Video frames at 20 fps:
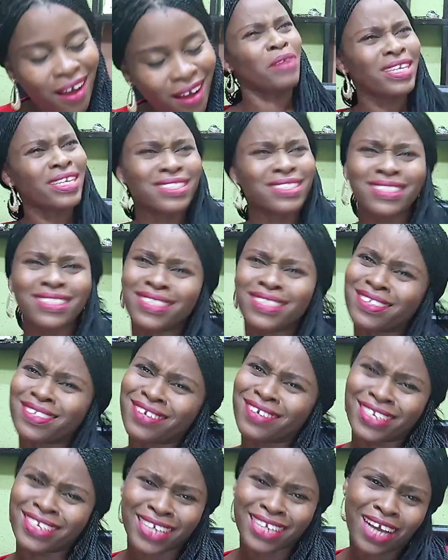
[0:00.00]
red this
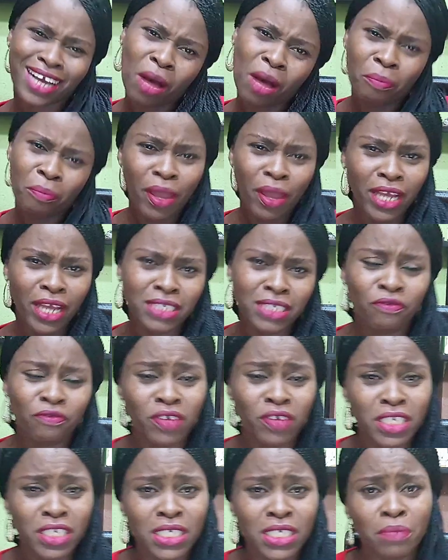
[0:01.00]
red carpet
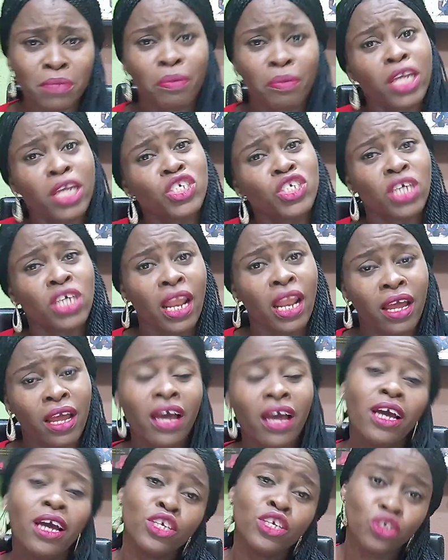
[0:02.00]
for the special
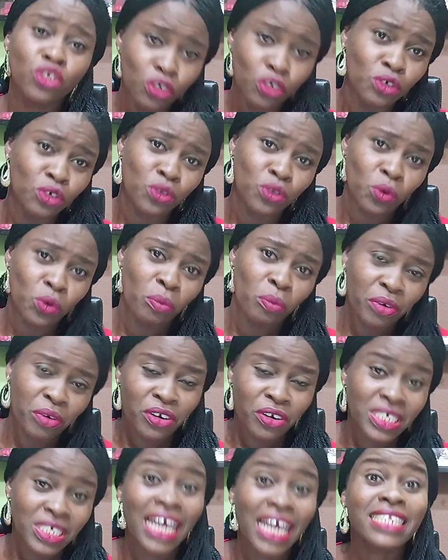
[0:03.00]

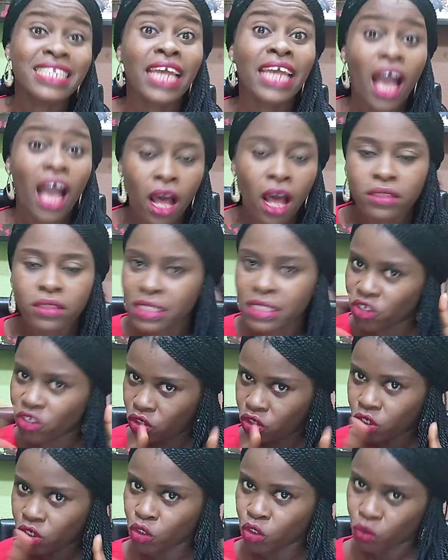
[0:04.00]
YouTubers, and they are
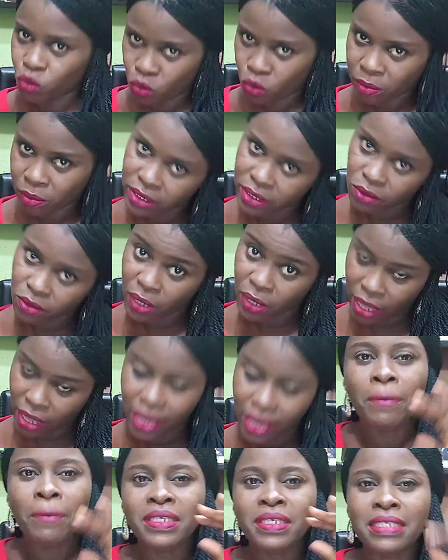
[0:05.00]
teacher YouTubers,
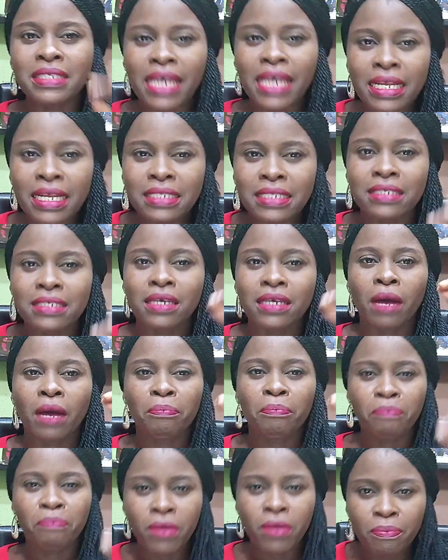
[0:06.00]
okay? But then there
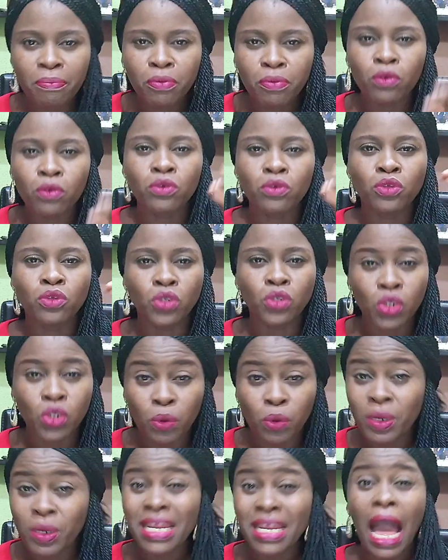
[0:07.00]
are people
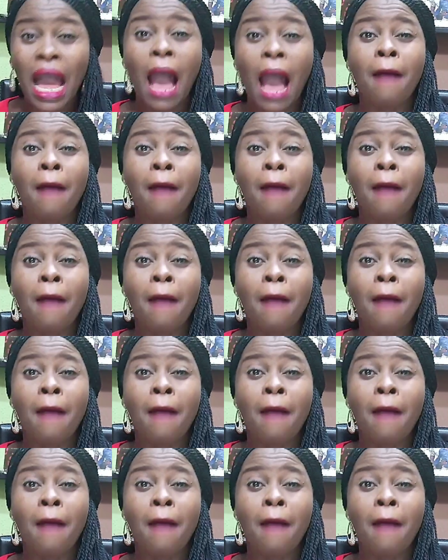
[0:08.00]
doing